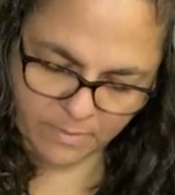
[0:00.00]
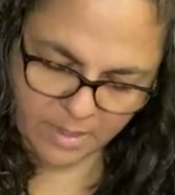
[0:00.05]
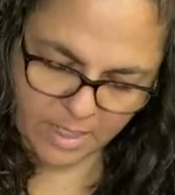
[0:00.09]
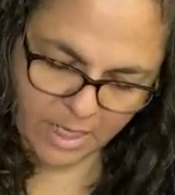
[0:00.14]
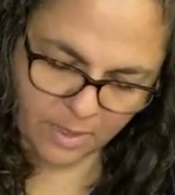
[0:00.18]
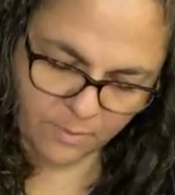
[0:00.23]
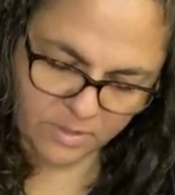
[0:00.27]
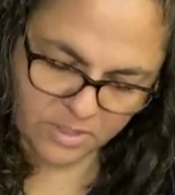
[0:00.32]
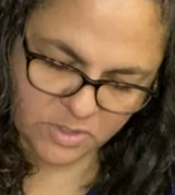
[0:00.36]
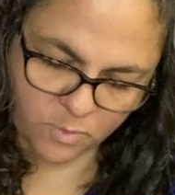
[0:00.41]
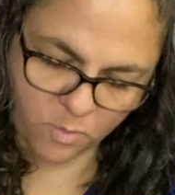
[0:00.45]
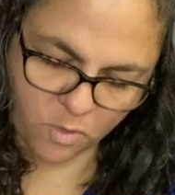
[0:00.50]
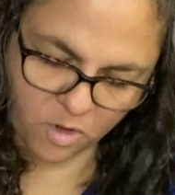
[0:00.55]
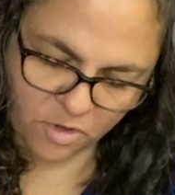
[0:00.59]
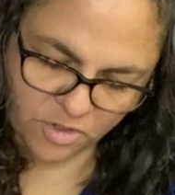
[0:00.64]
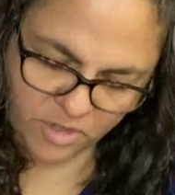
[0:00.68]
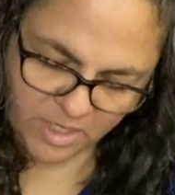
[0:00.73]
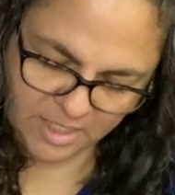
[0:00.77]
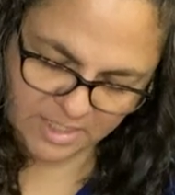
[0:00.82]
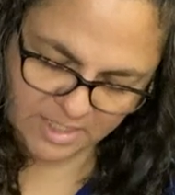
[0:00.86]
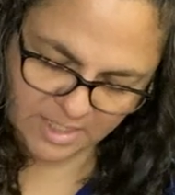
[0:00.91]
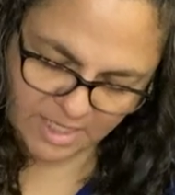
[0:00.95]
it was
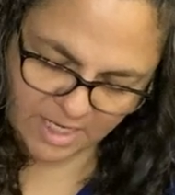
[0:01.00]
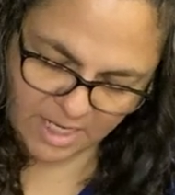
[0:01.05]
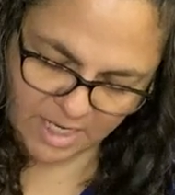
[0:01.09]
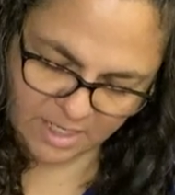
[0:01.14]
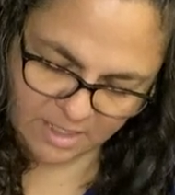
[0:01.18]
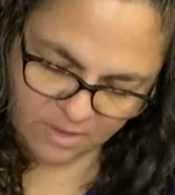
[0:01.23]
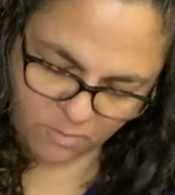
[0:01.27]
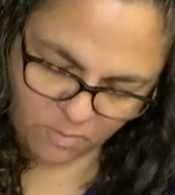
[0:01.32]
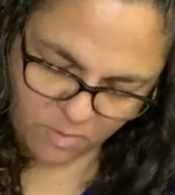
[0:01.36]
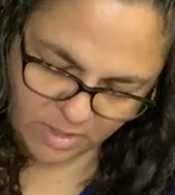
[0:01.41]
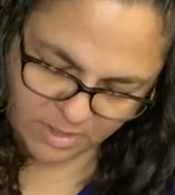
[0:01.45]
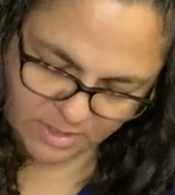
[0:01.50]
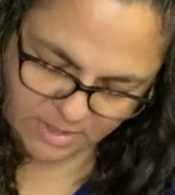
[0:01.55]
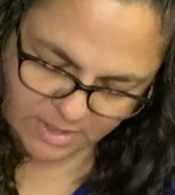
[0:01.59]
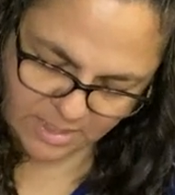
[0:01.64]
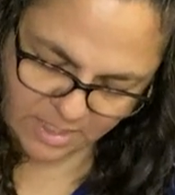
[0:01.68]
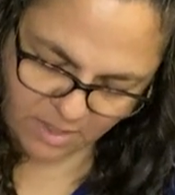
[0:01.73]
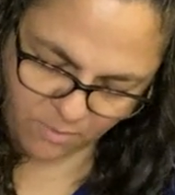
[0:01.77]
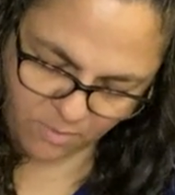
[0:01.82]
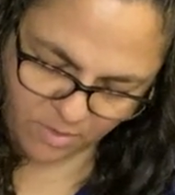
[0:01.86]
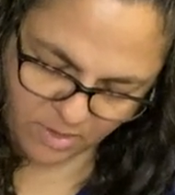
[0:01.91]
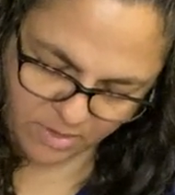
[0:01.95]
worth it to get ones
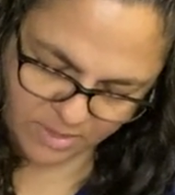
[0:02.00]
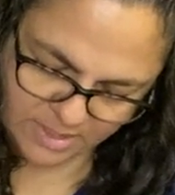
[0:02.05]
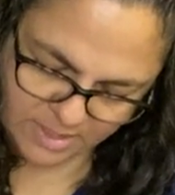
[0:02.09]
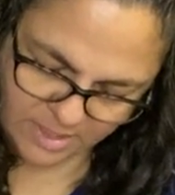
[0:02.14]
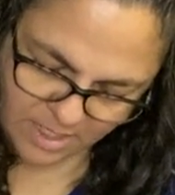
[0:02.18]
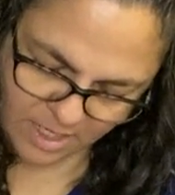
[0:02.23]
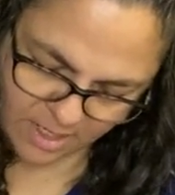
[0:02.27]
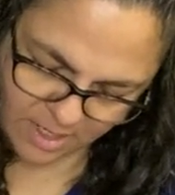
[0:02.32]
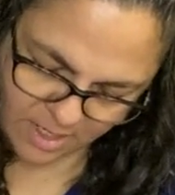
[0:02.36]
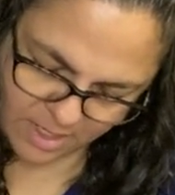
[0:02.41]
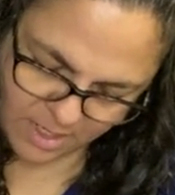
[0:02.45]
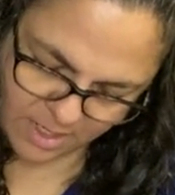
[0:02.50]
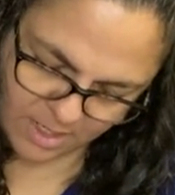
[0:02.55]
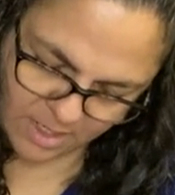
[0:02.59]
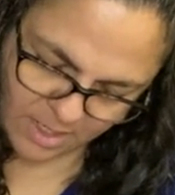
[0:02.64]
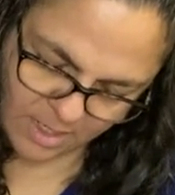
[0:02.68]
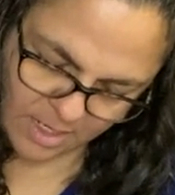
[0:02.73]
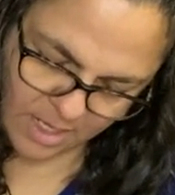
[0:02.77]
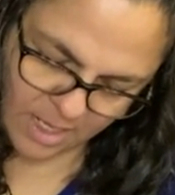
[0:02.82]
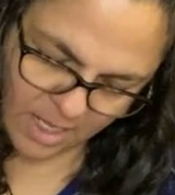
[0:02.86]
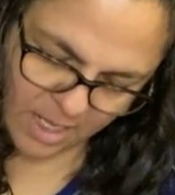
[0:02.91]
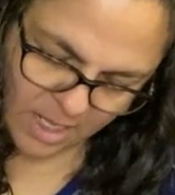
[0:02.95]
that were stuck.
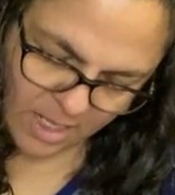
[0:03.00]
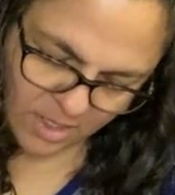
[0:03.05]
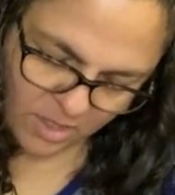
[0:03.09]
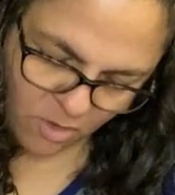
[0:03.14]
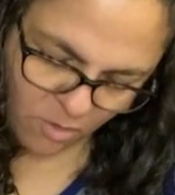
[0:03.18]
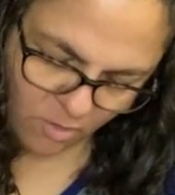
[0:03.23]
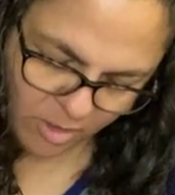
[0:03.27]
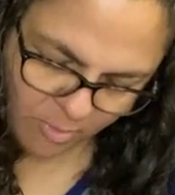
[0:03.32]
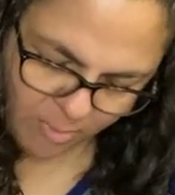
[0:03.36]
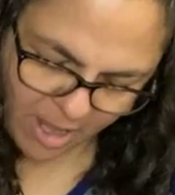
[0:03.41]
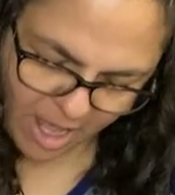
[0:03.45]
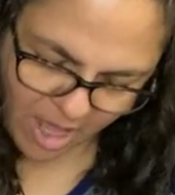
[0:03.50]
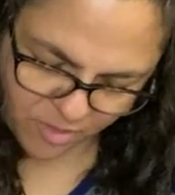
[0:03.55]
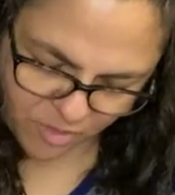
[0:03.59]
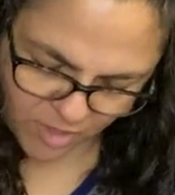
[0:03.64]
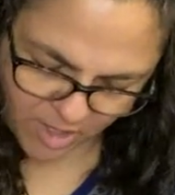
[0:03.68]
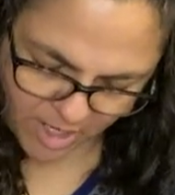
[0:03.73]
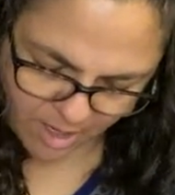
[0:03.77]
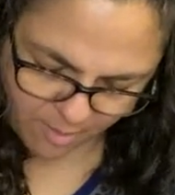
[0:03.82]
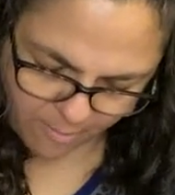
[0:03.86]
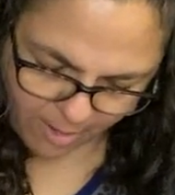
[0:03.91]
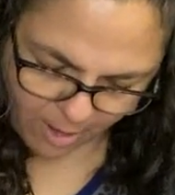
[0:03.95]
The only bad
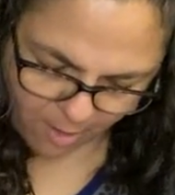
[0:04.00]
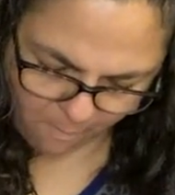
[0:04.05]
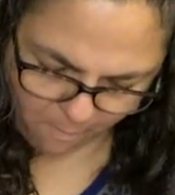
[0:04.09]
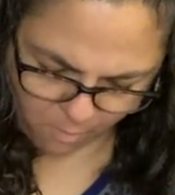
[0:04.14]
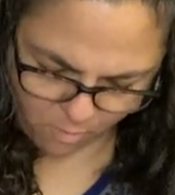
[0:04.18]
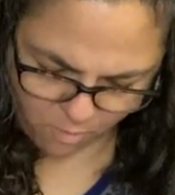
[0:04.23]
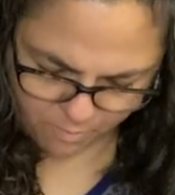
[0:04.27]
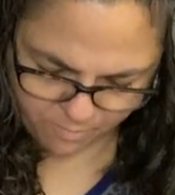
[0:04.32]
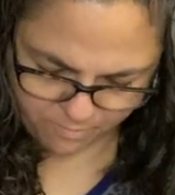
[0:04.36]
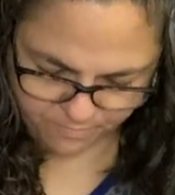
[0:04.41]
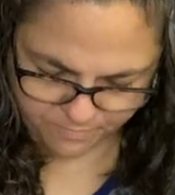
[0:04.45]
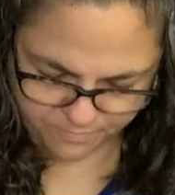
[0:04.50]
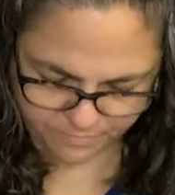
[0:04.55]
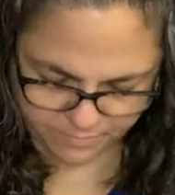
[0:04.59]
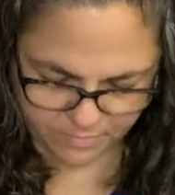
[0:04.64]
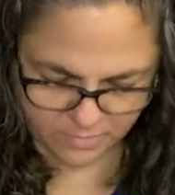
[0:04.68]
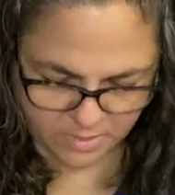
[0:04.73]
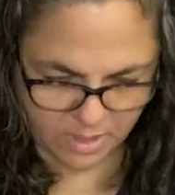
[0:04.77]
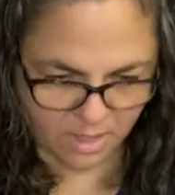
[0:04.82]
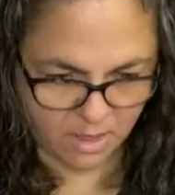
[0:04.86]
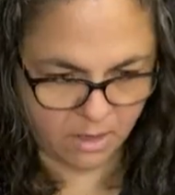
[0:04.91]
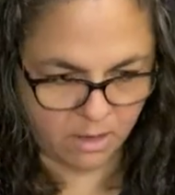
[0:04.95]
thing about,
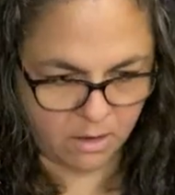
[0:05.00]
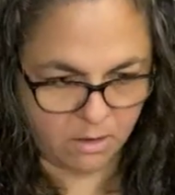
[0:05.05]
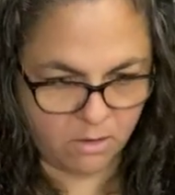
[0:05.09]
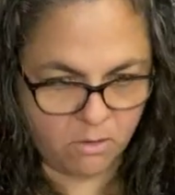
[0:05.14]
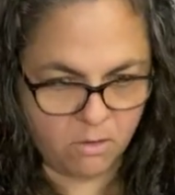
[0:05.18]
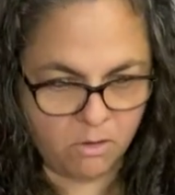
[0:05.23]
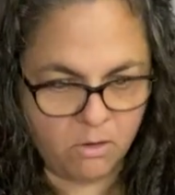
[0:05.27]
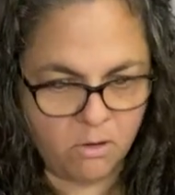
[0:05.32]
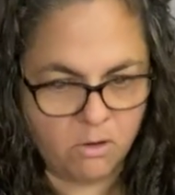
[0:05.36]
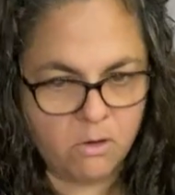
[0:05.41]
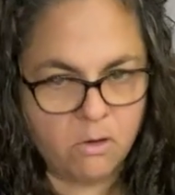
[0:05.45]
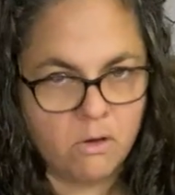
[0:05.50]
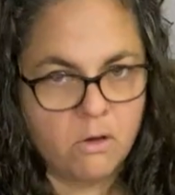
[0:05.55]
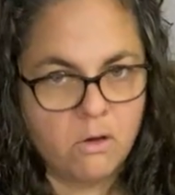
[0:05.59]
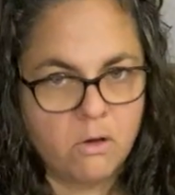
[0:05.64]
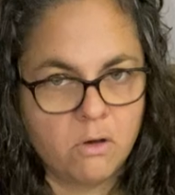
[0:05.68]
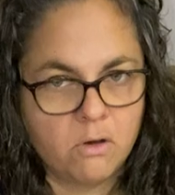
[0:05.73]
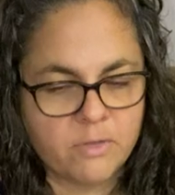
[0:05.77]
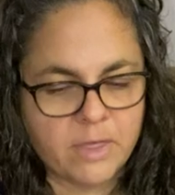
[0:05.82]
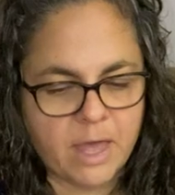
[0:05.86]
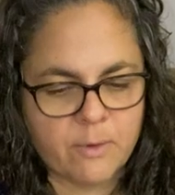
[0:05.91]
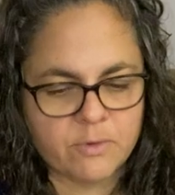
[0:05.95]

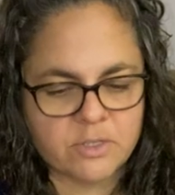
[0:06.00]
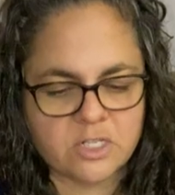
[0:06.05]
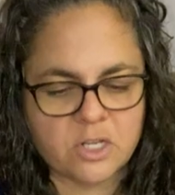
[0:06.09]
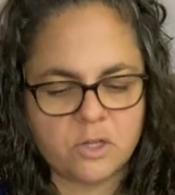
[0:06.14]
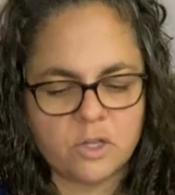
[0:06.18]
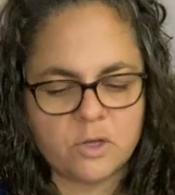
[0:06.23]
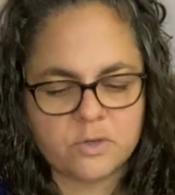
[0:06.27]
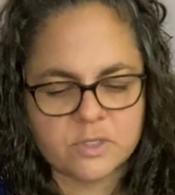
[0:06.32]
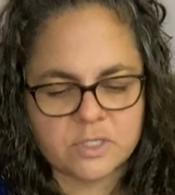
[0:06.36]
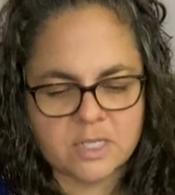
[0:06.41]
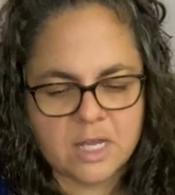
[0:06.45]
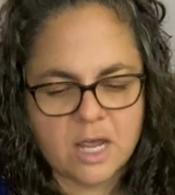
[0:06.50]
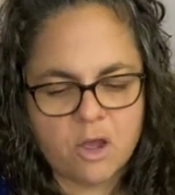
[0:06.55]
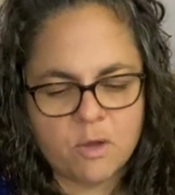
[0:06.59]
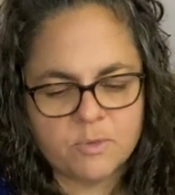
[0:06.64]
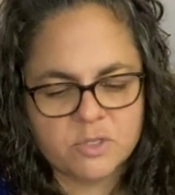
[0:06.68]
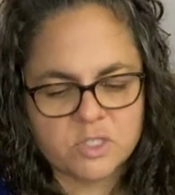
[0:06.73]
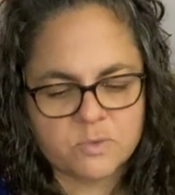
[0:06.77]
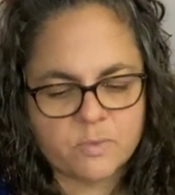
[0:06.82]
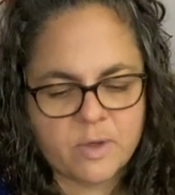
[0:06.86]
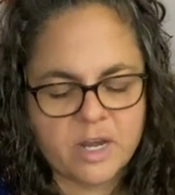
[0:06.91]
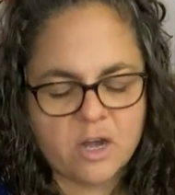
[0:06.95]
oh, that was close. I
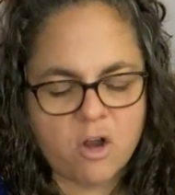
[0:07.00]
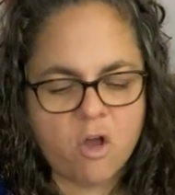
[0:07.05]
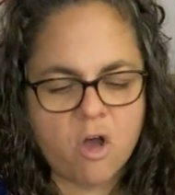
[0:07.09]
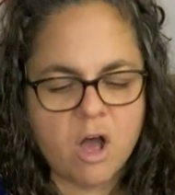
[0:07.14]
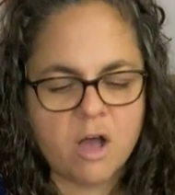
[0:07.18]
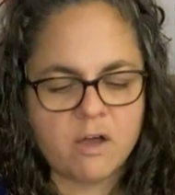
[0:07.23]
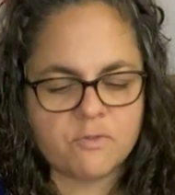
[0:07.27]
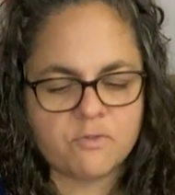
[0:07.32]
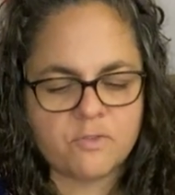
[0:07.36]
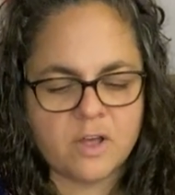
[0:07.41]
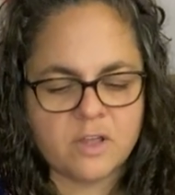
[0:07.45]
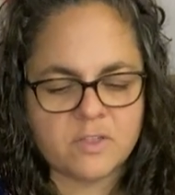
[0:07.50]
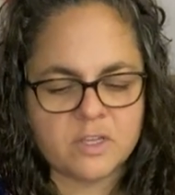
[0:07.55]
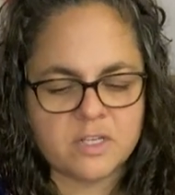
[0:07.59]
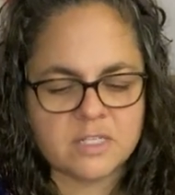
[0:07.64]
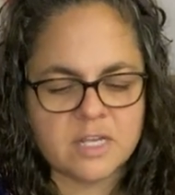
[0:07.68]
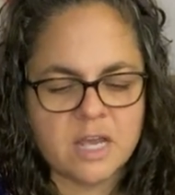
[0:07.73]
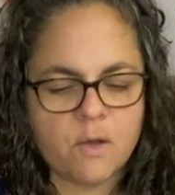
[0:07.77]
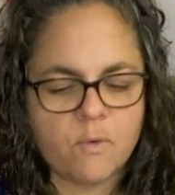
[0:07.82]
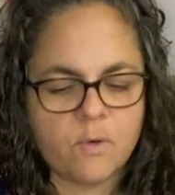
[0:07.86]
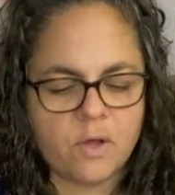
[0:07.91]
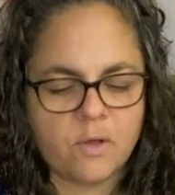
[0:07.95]
almost went off on the
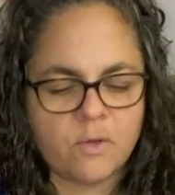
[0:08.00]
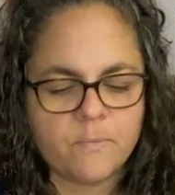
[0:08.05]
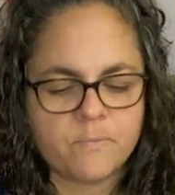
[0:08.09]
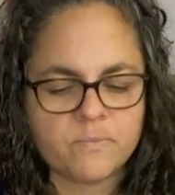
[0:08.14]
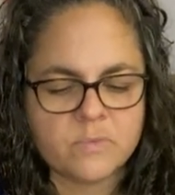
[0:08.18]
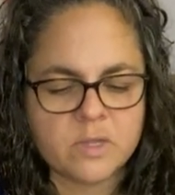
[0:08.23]
towel.